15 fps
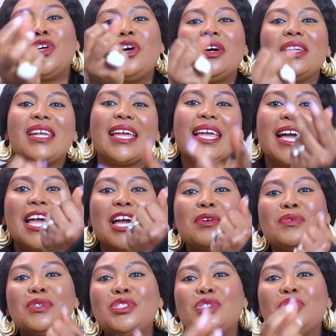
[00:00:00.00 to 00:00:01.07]
hug like I
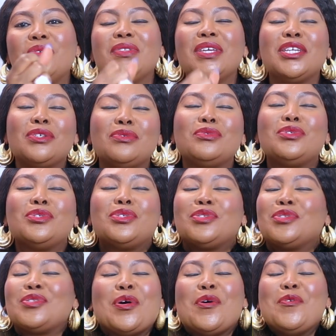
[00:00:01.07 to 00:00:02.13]
always do. Thank you
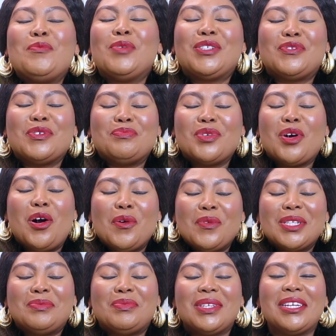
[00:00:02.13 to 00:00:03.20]
so much for
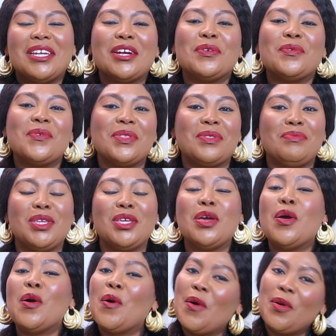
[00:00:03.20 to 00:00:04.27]
always being here with me
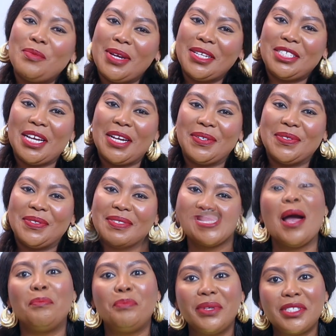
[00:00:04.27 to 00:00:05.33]
on my channel.
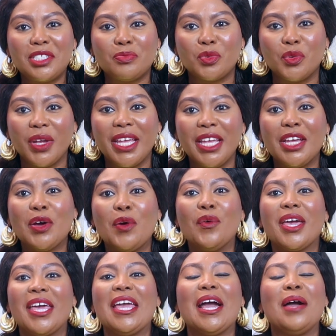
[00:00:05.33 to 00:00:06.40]
Happy spring.
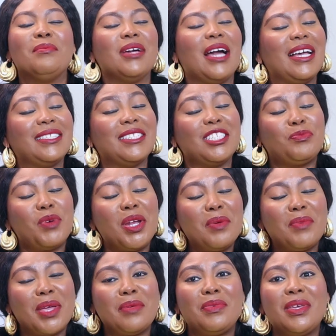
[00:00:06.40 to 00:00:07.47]
Okay, I'm as a
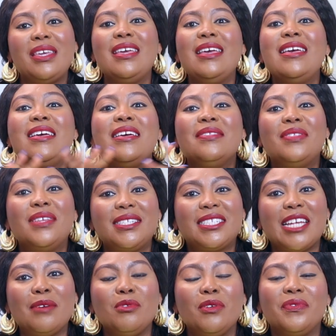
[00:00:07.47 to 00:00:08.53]
spring baby this
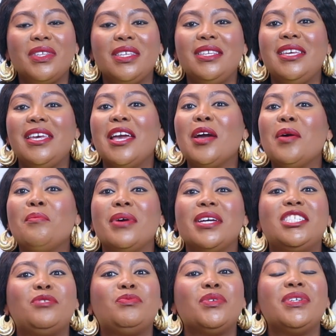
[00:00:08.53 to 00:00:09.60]
time of the year.
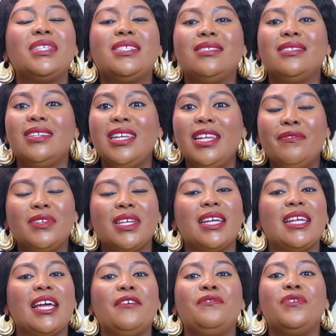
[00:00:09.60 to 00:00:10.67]
My spirit is
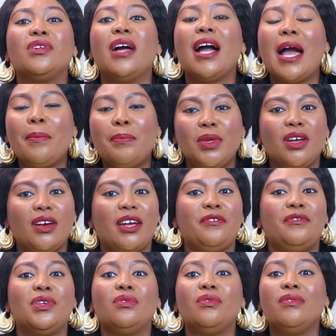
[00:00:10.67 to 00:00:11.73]
lifted. I feel happier, I
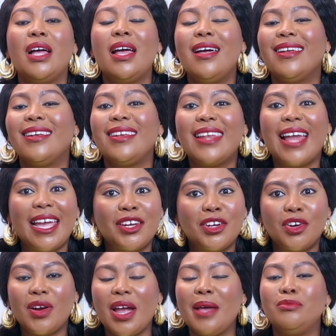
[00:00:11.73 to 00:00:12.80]
feel
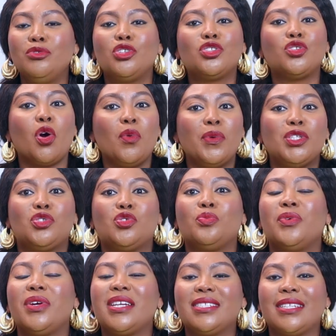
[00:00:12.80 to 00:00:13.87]
lighter. I'm just always
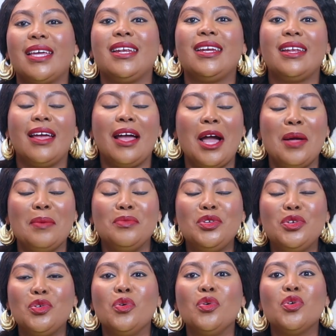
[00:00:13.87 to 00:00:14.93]
super excited
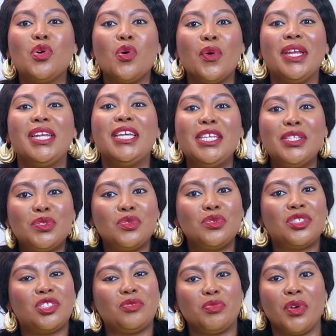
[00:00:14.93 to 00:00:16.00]
going into
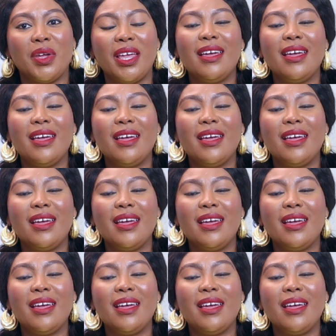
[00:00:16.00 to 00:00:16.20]
spring.